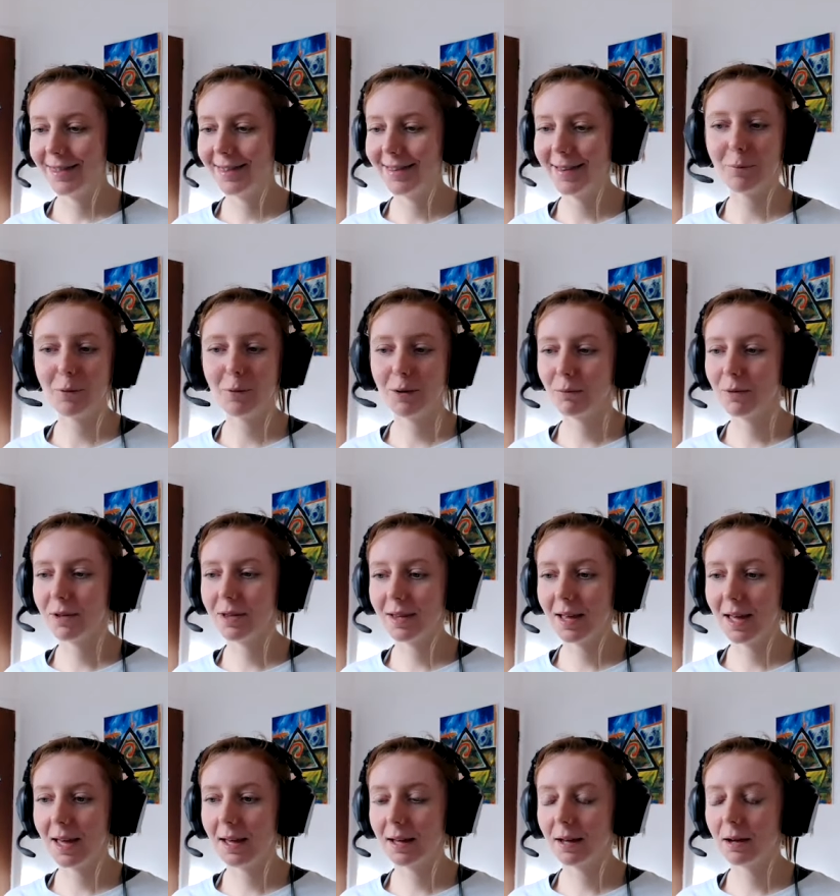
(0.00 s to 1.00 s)
someone was
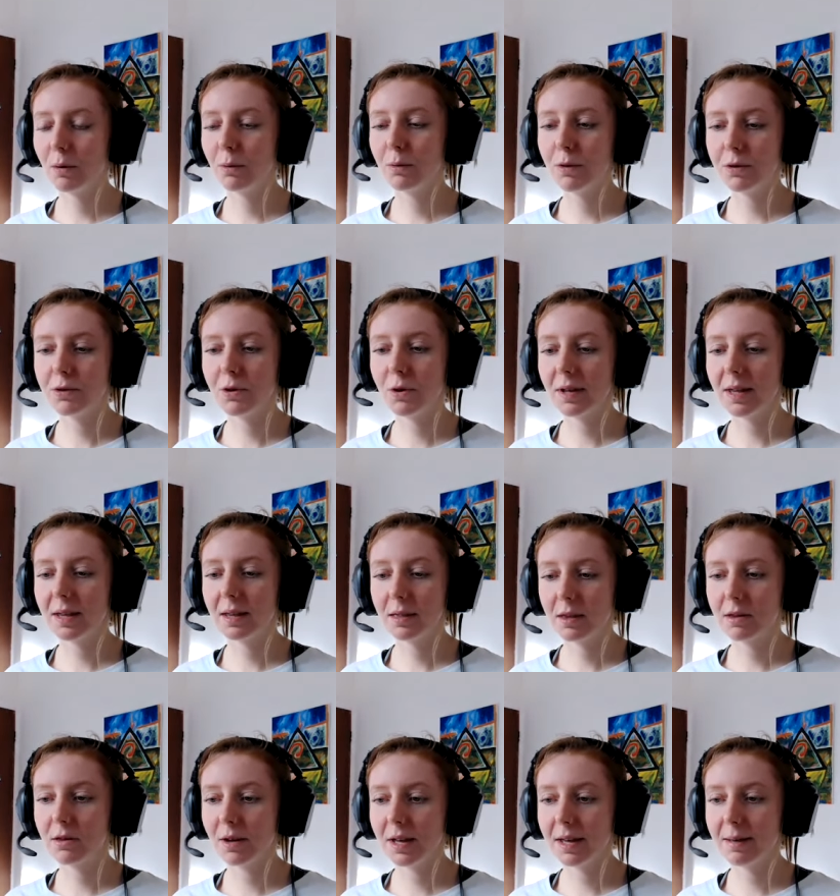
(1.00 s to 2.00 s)
saying, "Oh, the doggy,
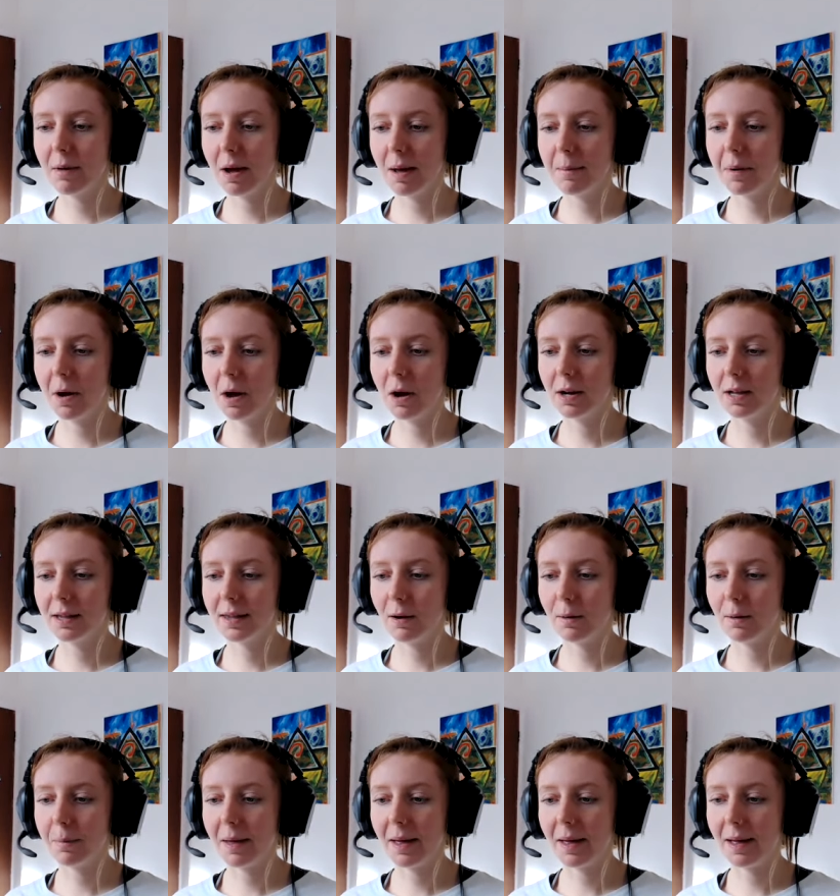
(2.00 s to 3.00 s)
the doggy might bark a
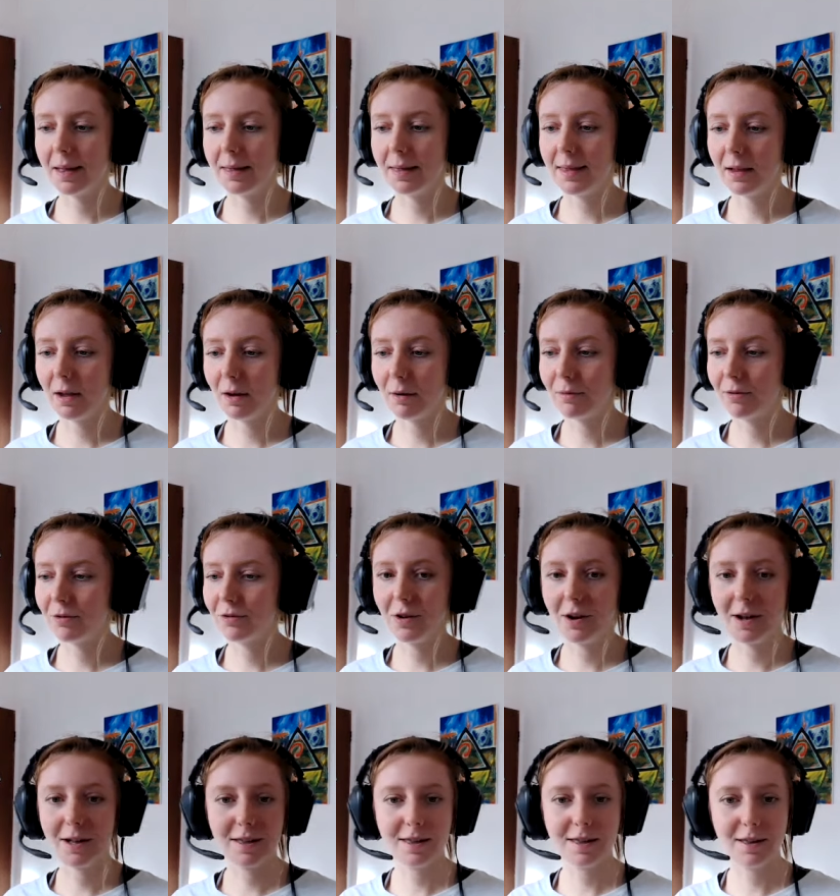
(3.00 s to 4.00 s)
little bit," and then I was
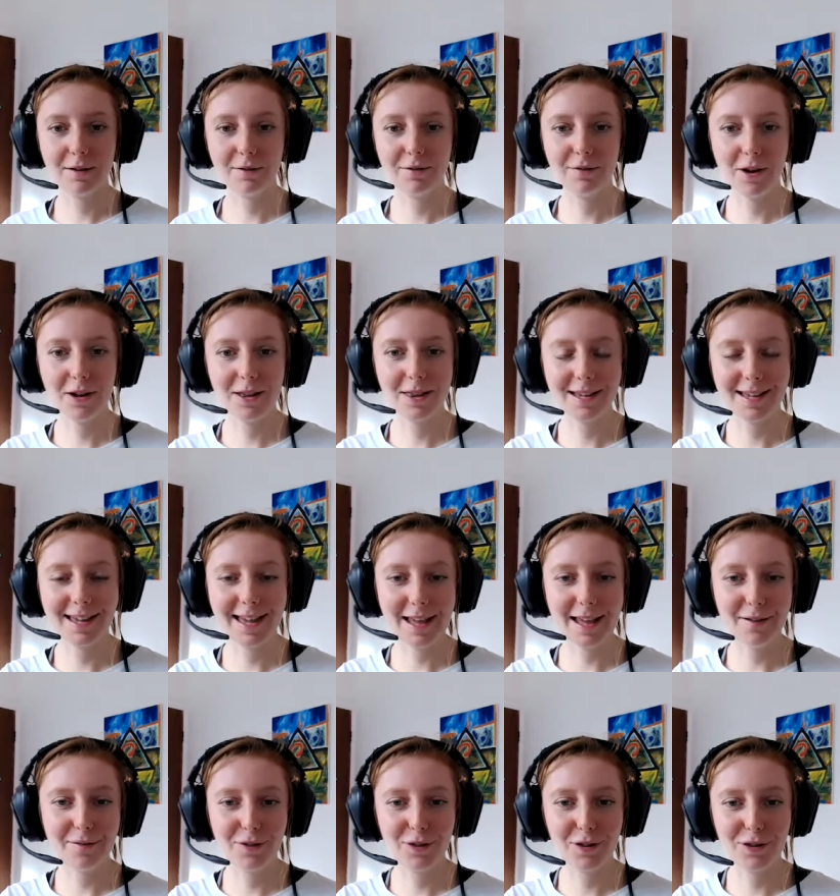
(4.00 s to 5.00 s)
trying to find a
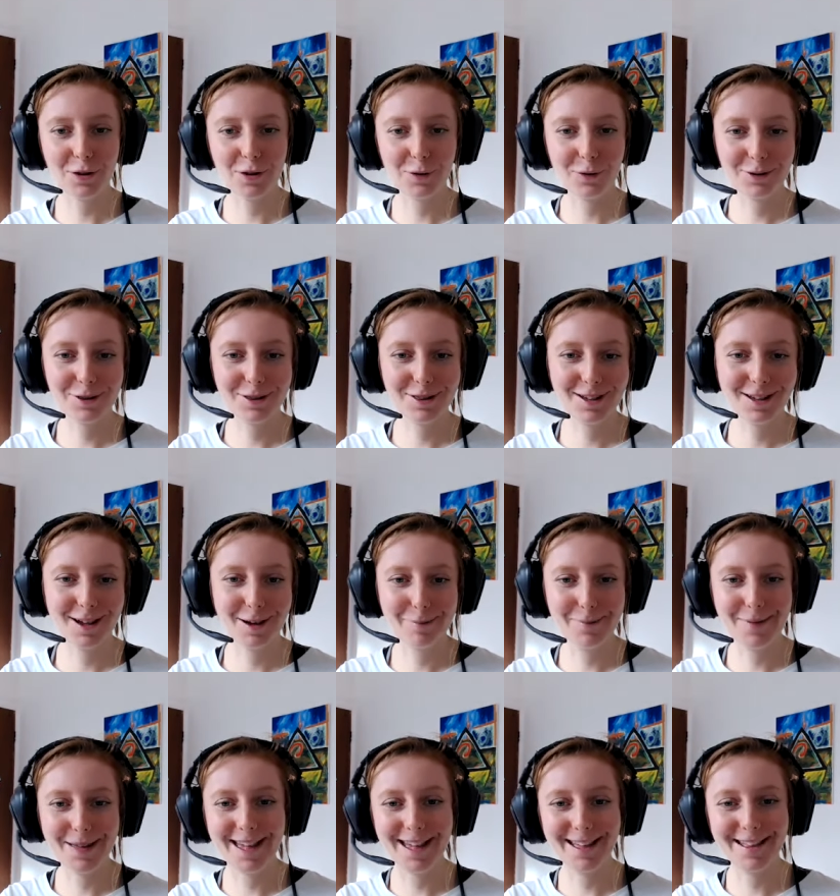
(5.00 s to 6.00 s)
gate for the dog to
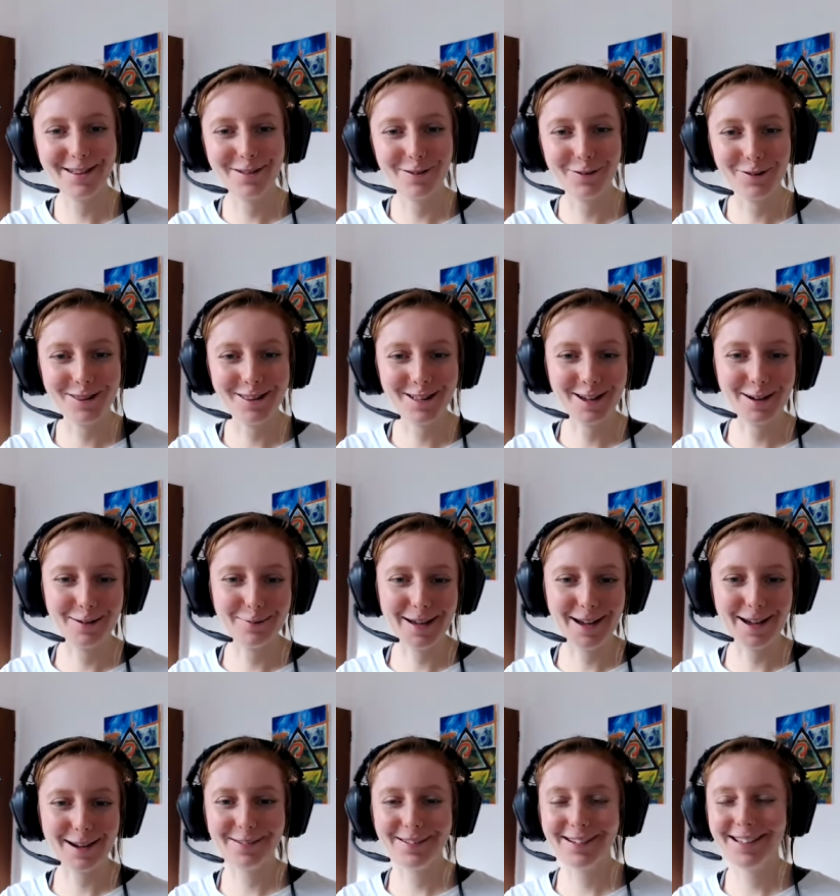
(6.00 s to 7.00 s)
come in or to come
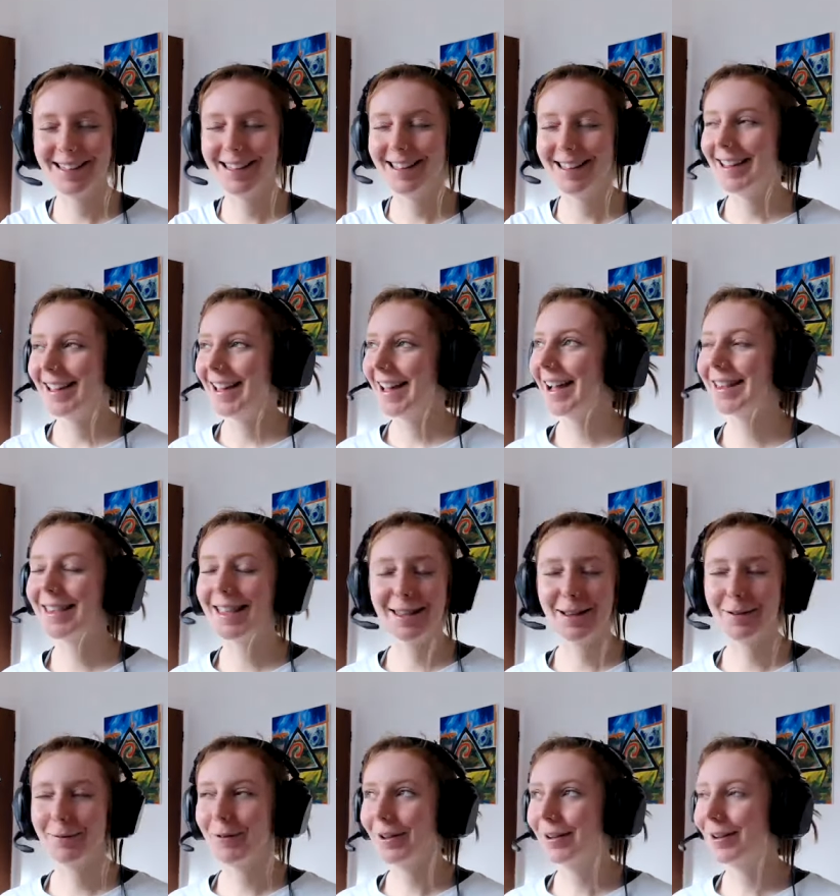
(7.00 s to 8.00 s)
out, and then
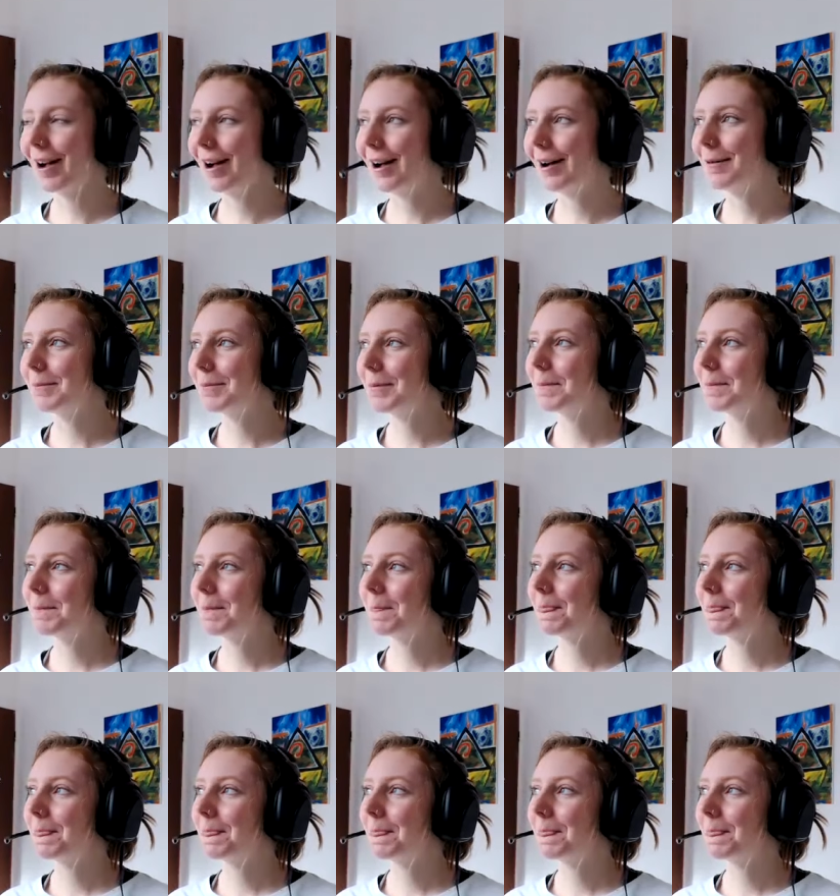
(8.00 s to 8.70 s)
I woke up.